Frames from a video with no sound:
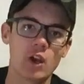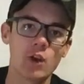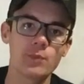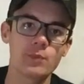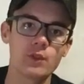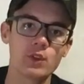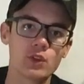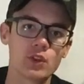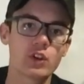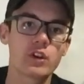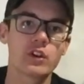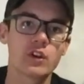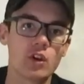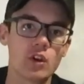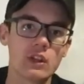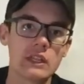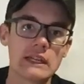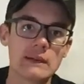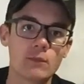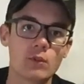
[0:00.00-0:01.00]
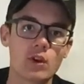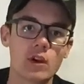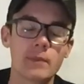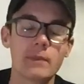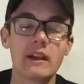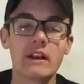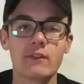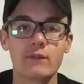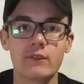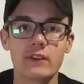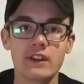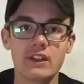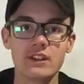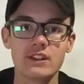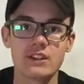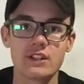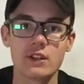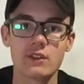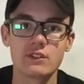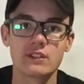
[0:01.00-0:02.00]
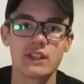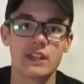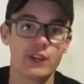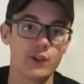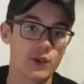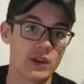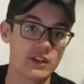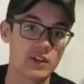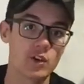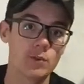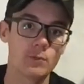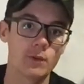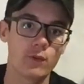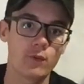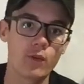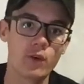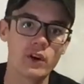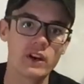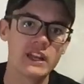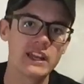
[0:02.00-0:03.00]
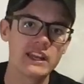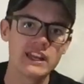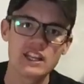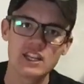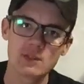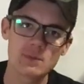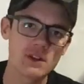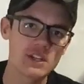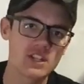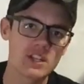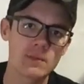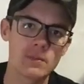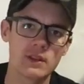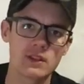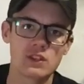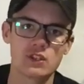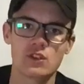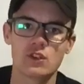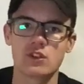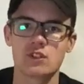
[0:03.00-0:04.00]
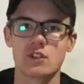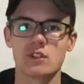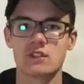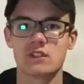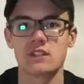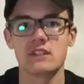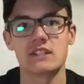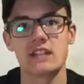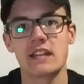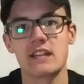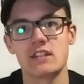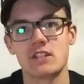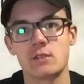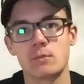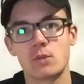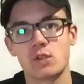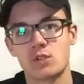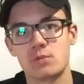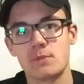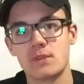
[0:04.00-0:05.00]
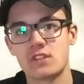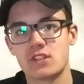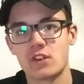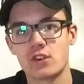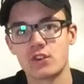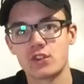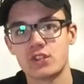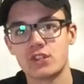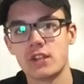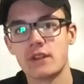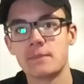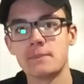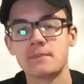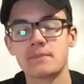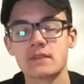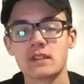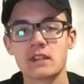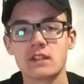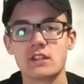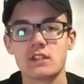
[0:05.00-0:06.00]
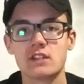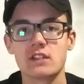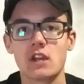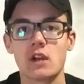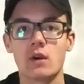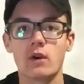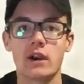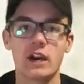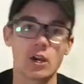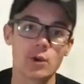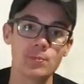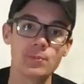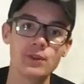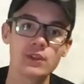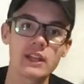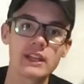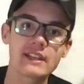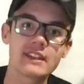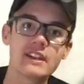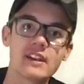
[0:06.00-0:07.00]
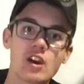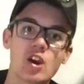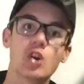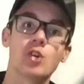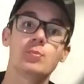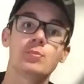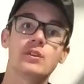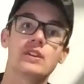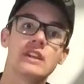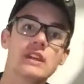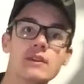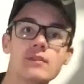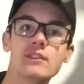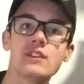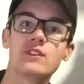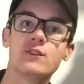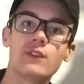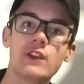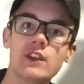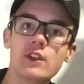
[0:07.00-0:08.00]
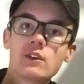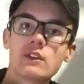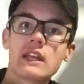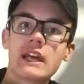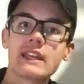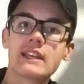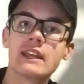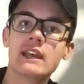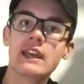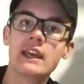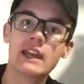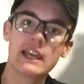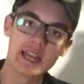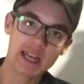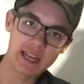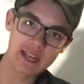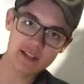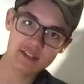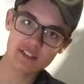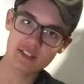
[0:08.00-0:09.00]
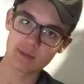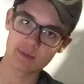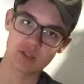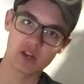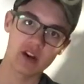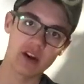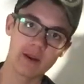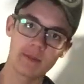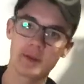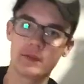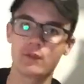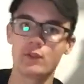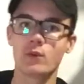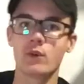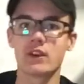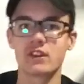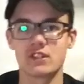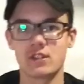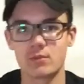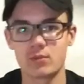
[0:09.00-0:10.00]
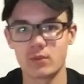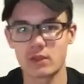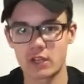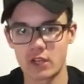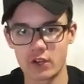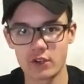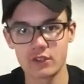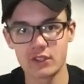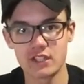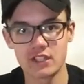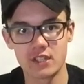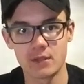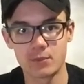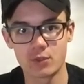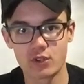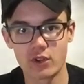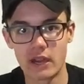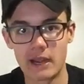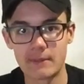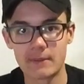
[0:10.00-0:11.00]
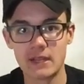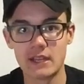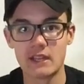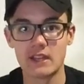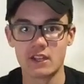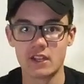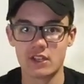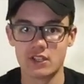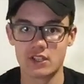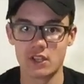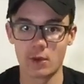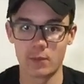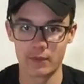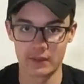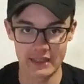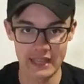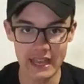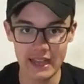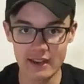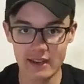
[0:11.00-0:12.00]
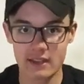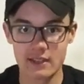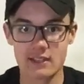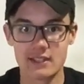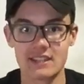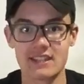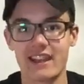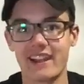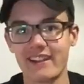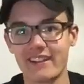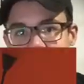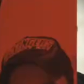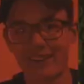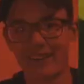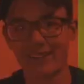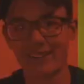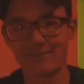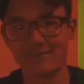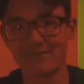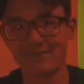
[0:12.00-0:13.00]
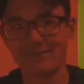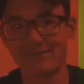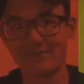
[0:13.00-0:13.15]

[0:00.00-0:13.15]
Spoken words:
hope you learned a whole lot more about Infinity Stones than you had known before, especially about the Soul Stone, since that is the most misunderstood. So I hope you liked it. I hope you give this video a like and subscribe if you aren't currently subscribed. So with that, sayonara.